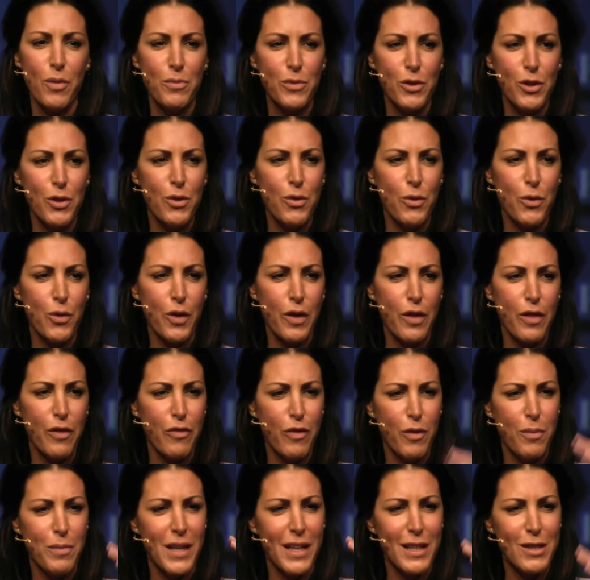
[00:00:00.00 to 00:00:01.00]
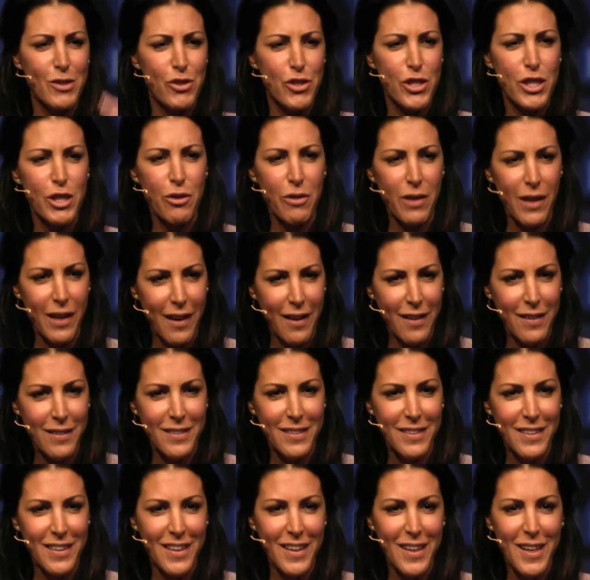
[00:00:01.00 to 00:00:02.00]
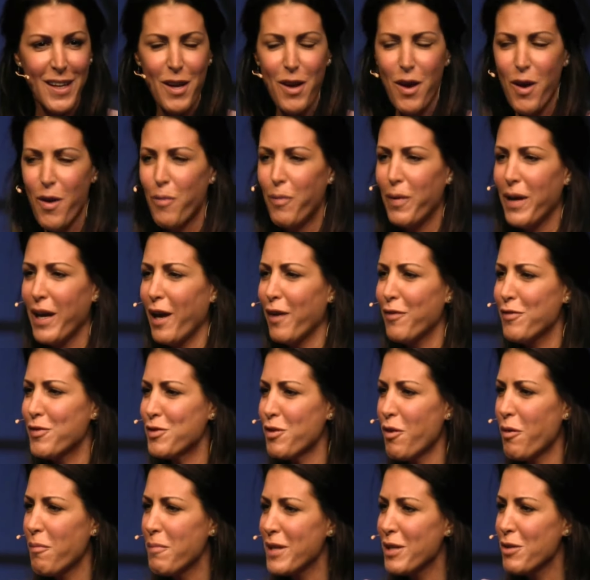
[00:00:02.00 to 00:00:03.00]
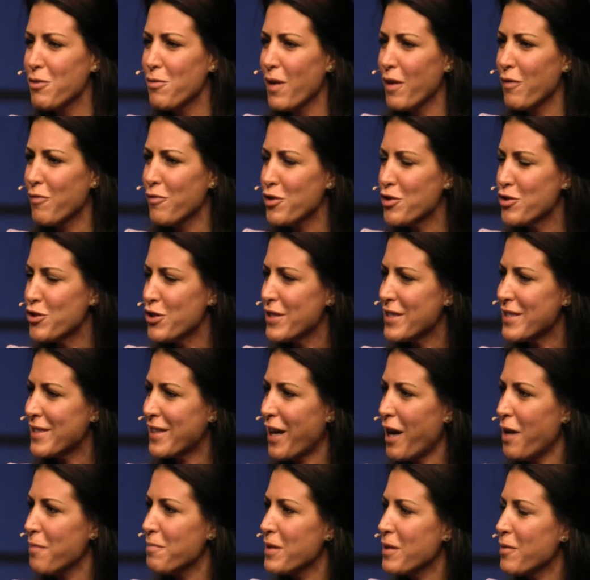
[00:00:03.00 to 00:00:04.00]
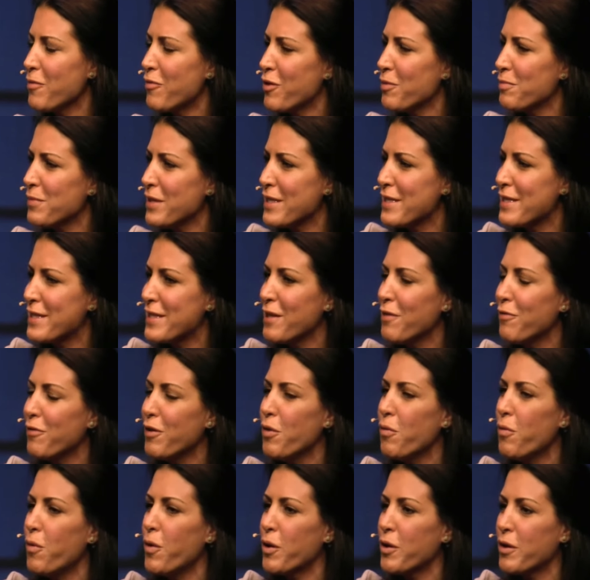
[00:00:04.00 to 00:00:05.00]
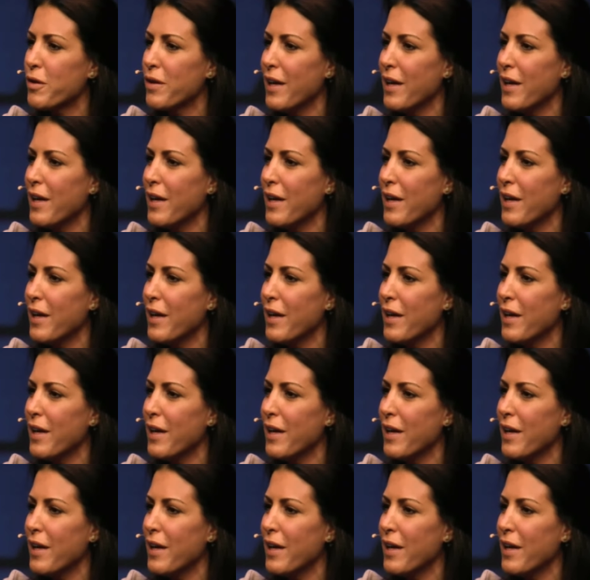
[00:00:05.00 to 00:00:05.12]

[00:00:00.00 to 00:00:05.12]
the north, from Nigeria. We have so many refugees coming from the civil war